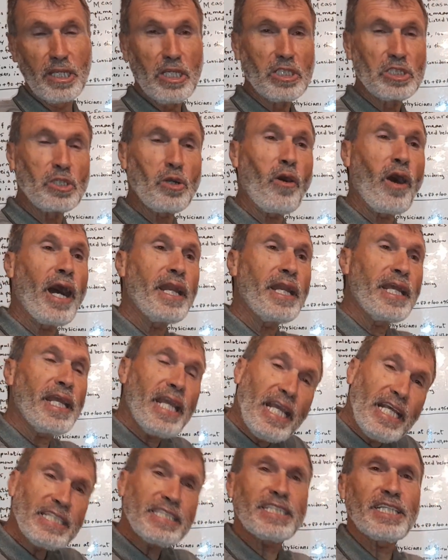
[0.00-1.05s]
So an
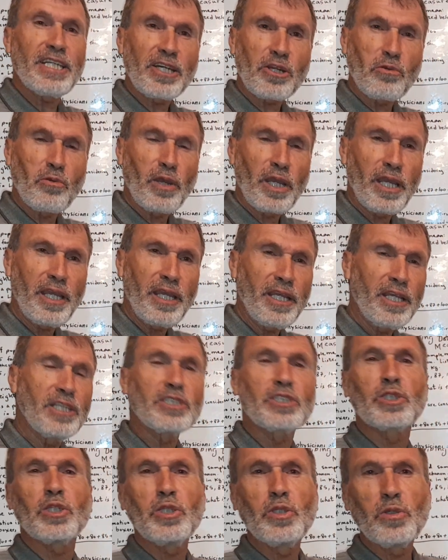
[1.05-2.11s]
easier way is
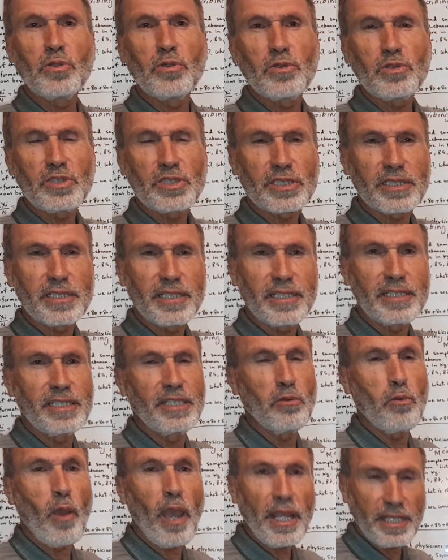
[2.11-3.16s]
to use the
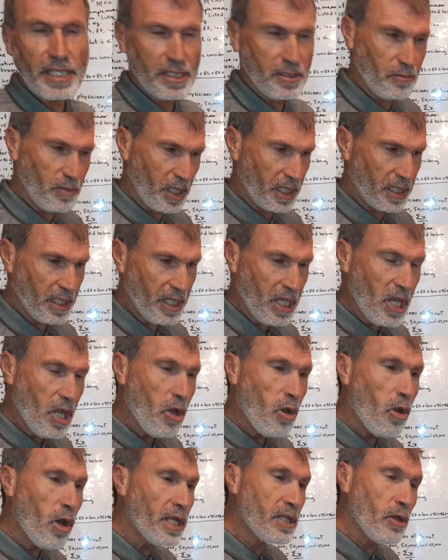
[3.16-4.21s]
weighted mean.
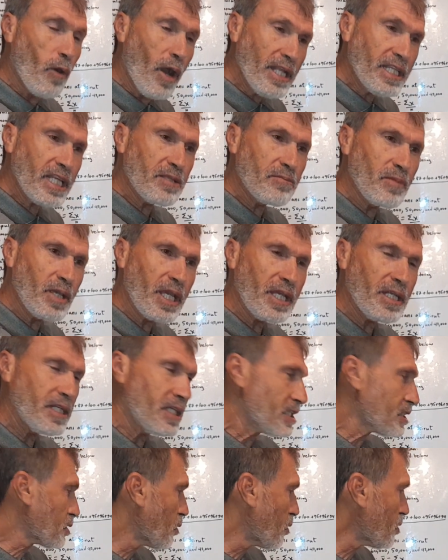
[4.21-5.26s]
The weighted mean
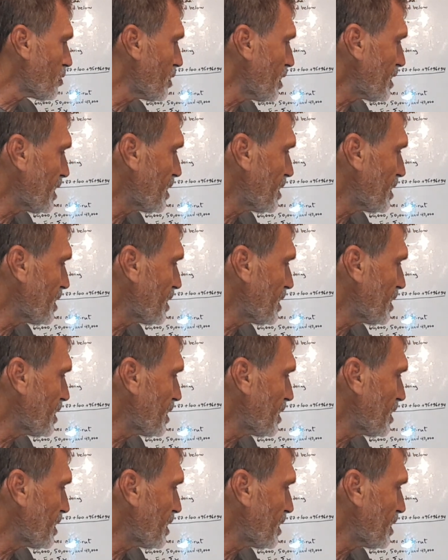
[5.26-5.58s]
is this